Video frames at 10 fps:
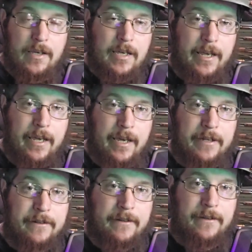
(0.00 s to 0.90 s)

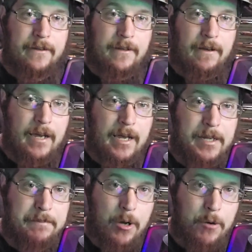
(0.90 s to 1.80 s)
And
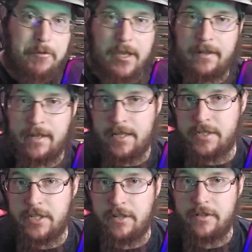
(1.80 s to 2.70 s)
I'm hoping
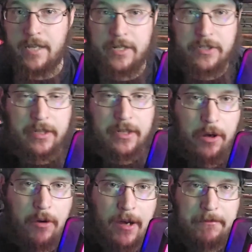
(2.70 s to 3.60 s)
next year to actually
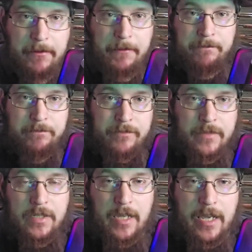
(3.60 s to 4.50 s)
go up
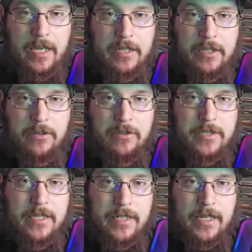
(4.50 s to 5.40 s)
and use
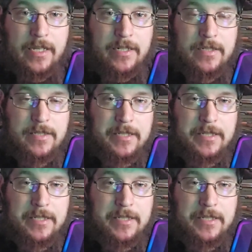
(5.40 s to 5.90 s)
it in the